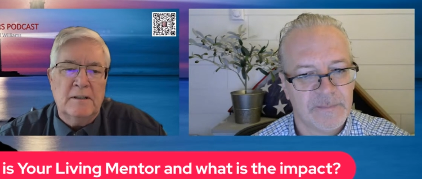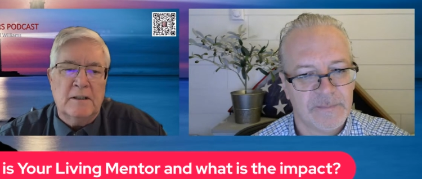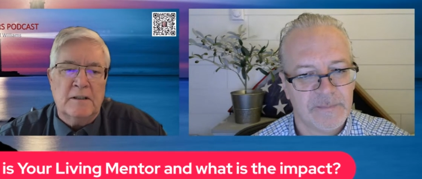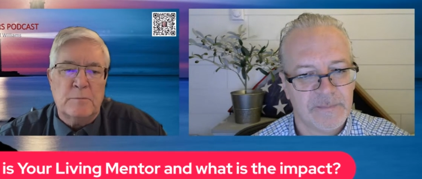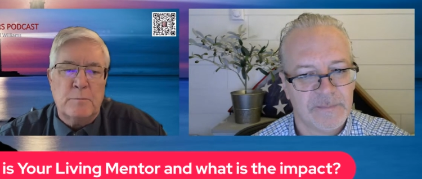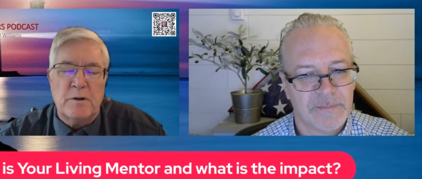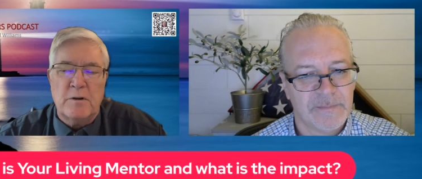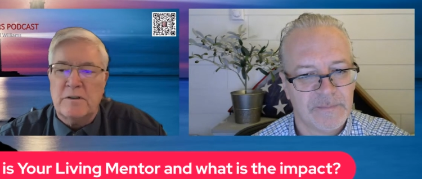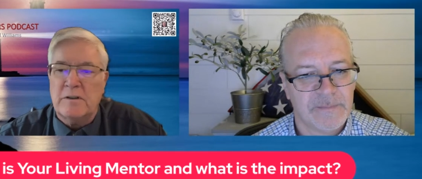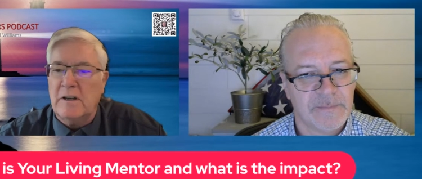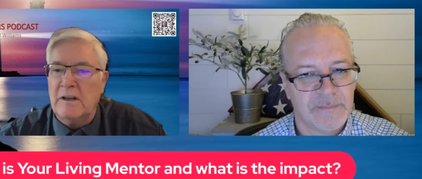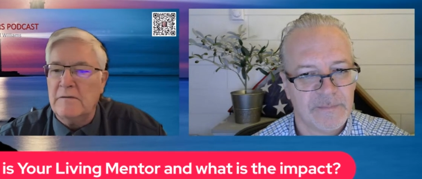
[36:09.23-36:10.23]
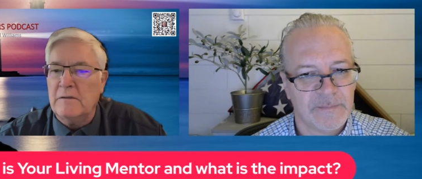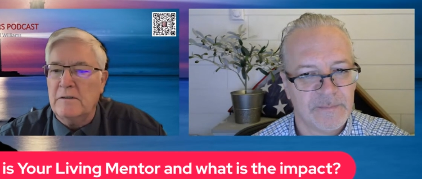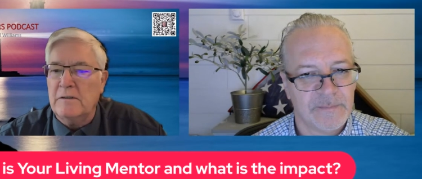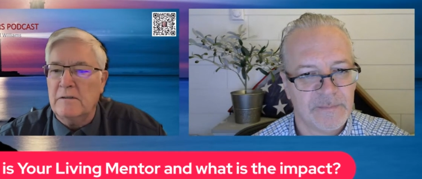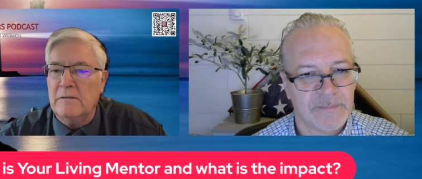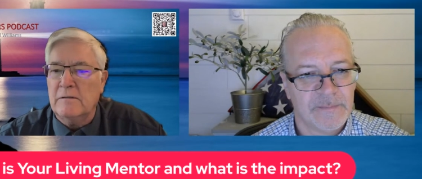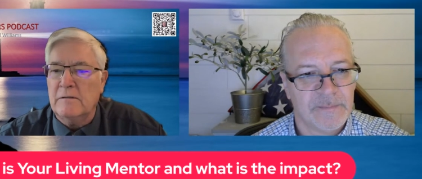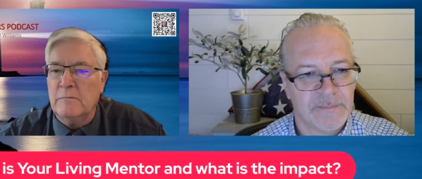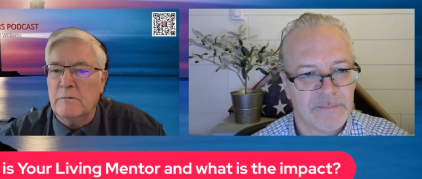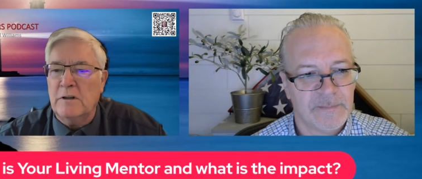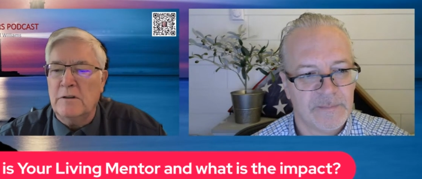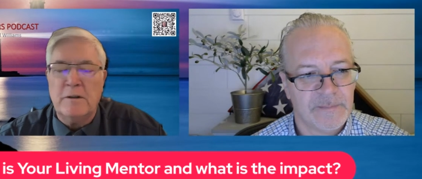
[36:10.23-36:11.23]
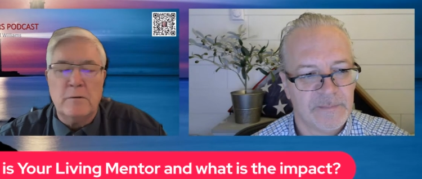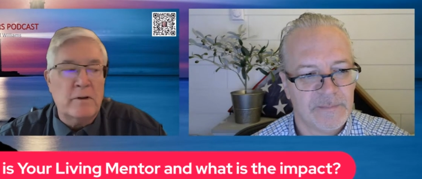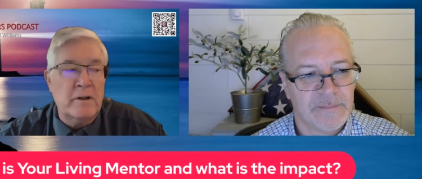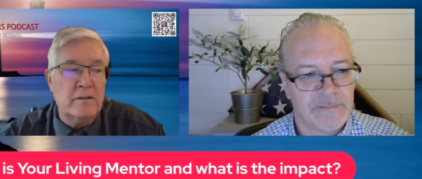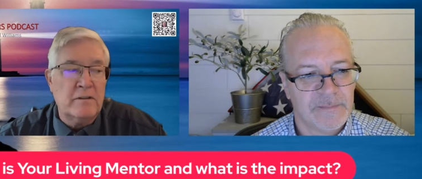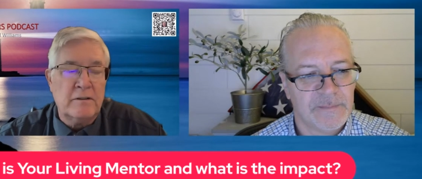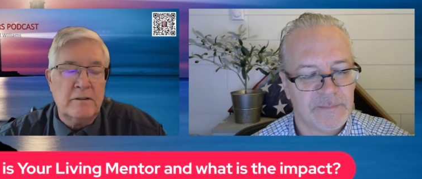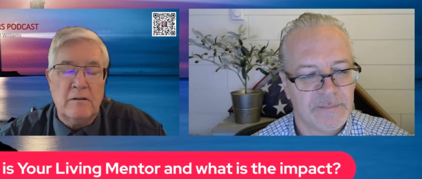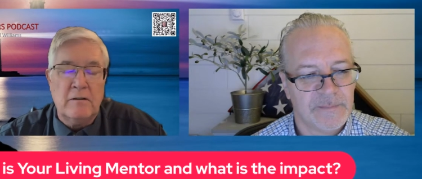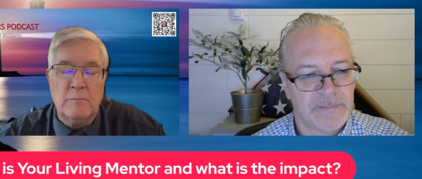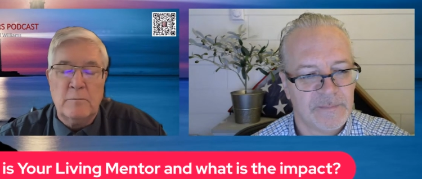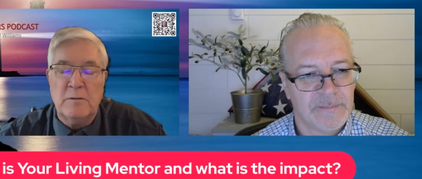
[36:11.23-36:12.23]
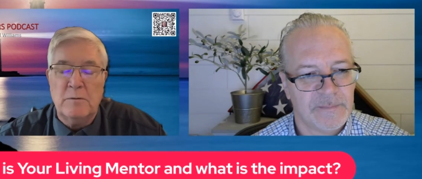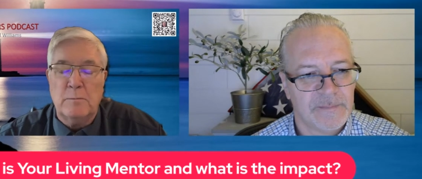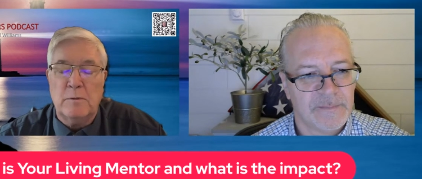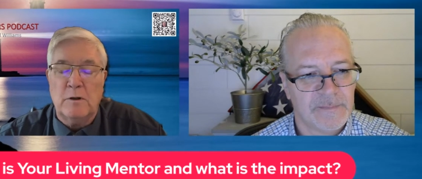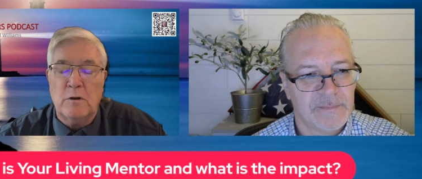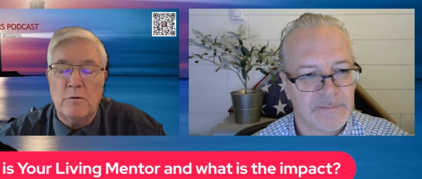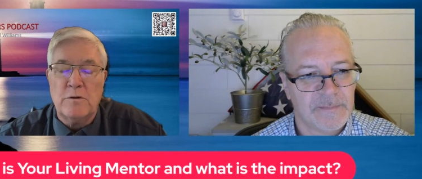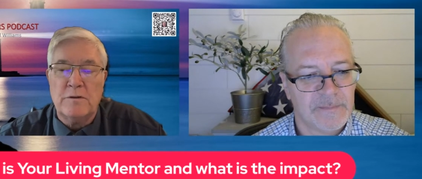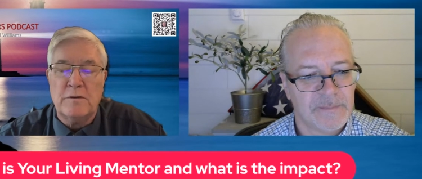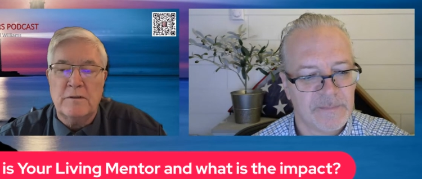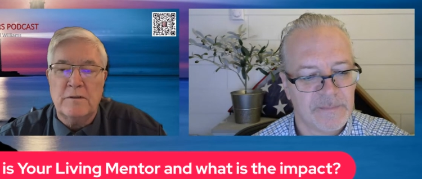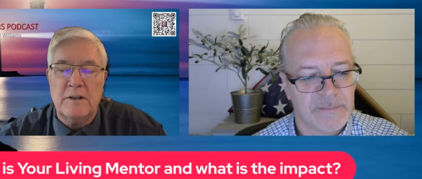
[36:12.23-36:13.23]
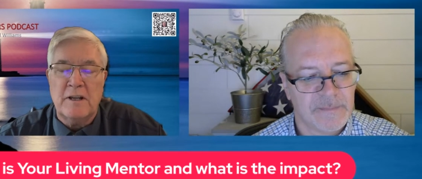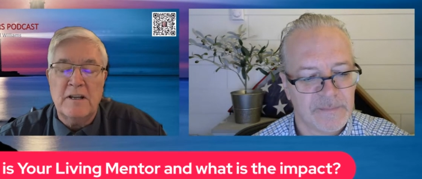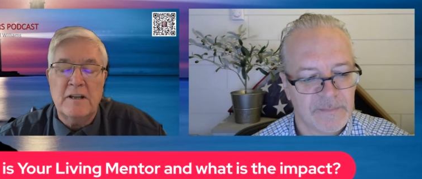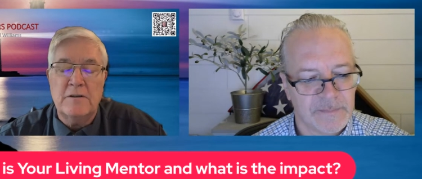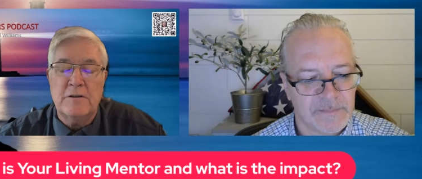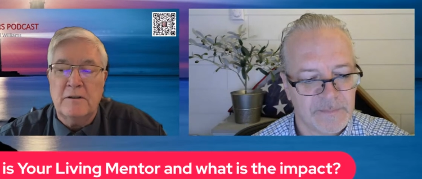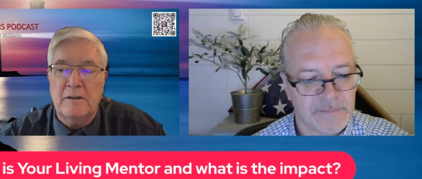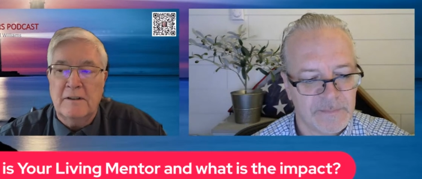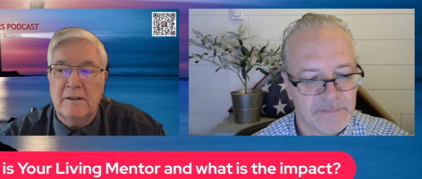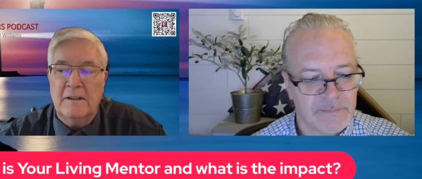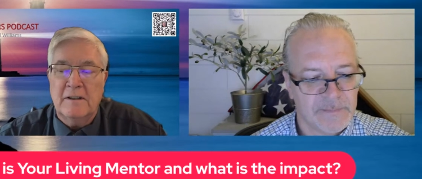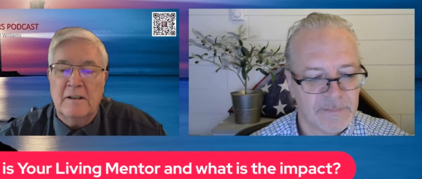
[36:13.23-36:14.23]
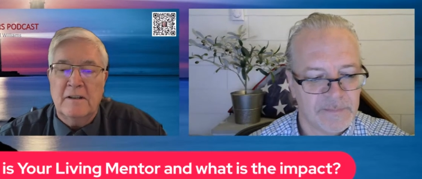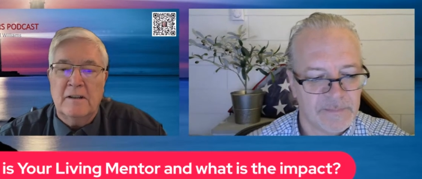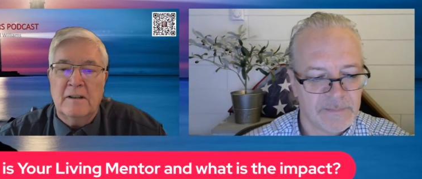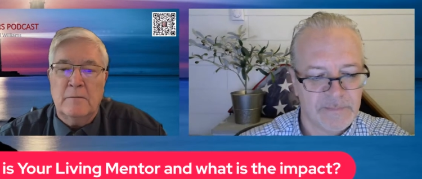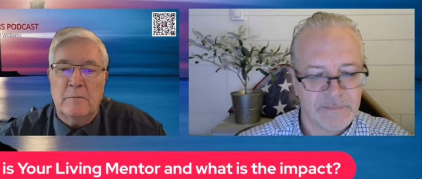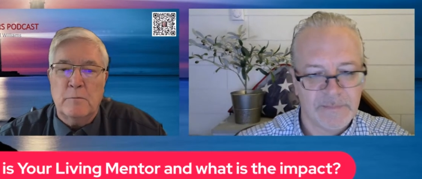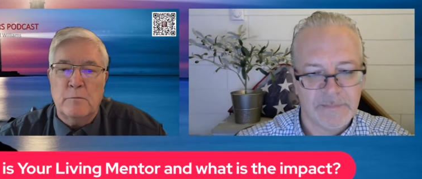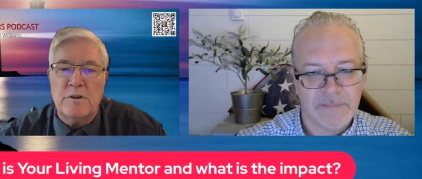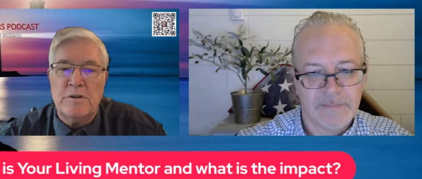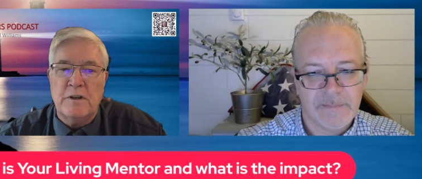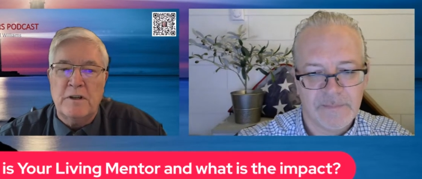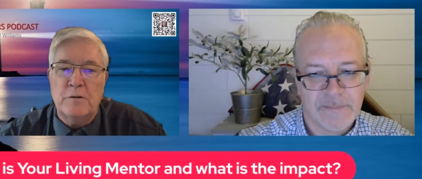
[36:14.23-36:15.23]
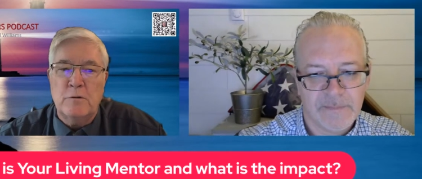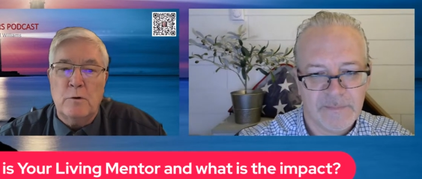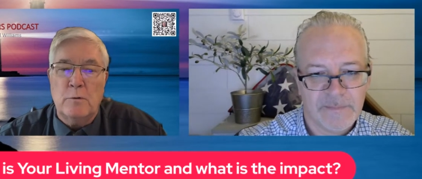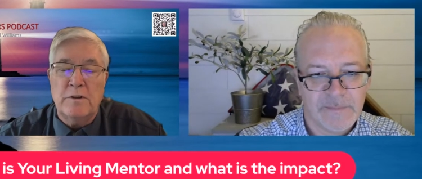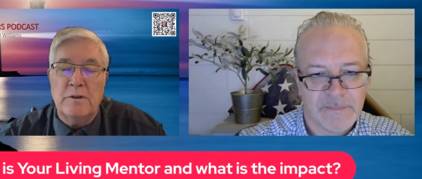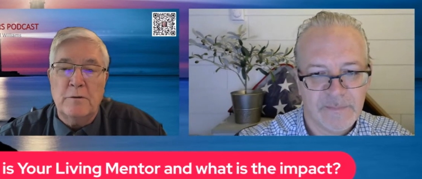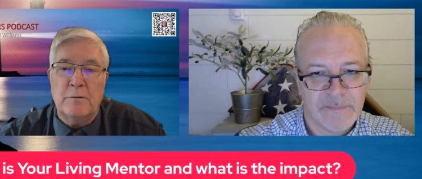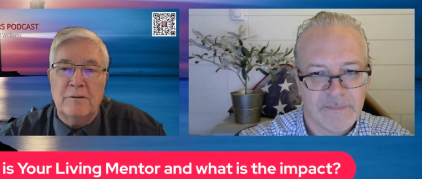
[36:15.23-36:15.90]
Speaker 1: experience life and we look around and see all the people below us in age and we wish they knew what we knew